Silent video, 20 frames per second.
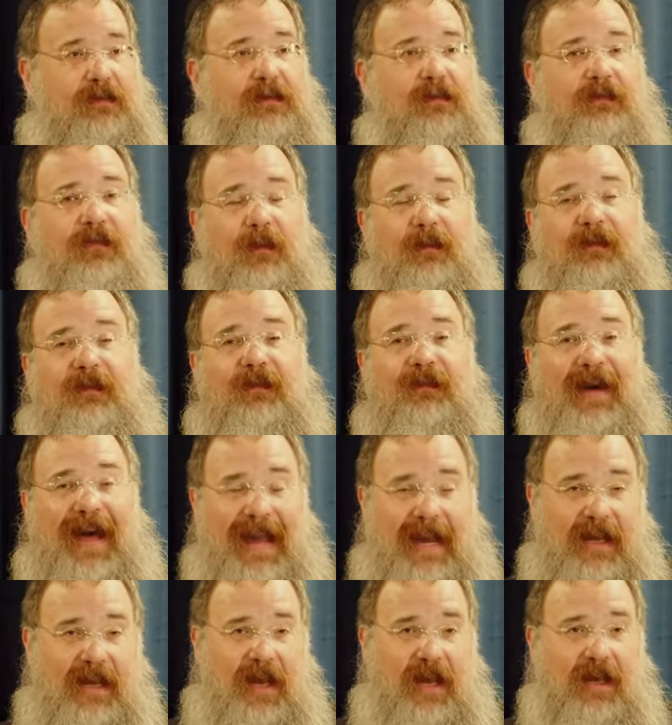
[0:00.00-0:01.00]
from
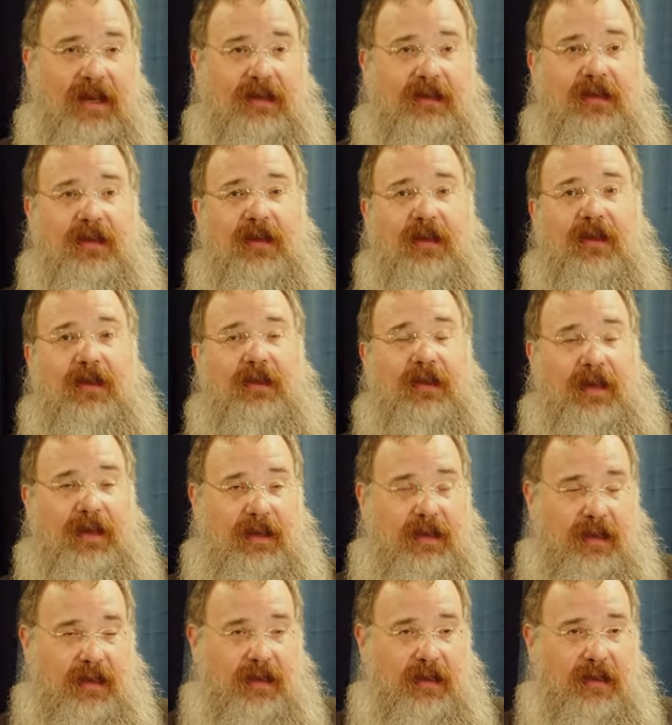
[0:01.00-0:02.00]
finite
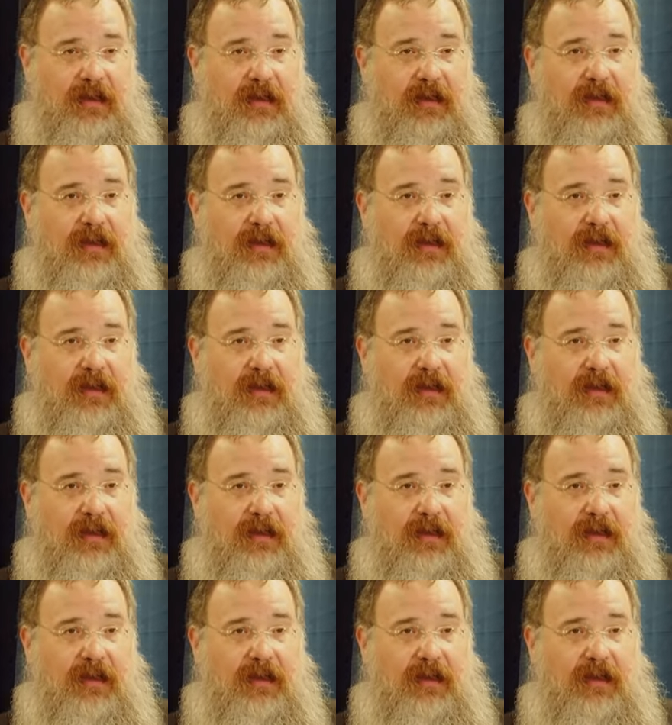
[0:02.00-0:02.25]
thinking,